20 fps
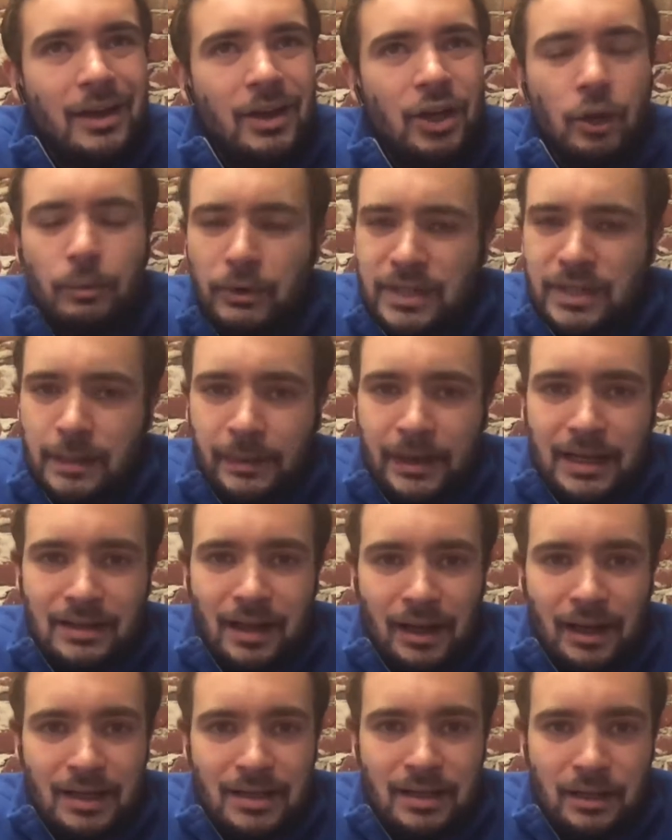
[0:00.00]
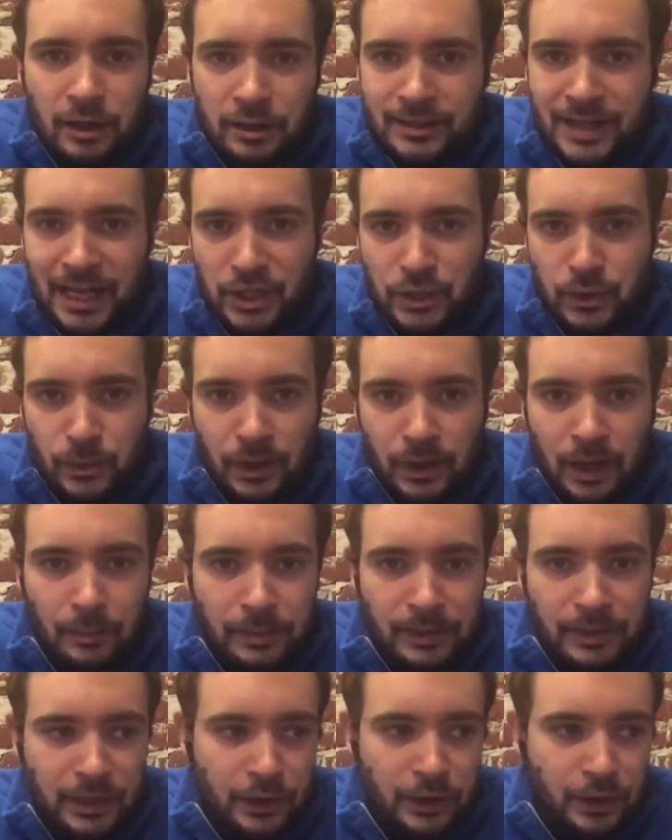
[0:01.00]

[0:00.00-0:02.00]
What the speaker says: most APIs on us are attached to a company.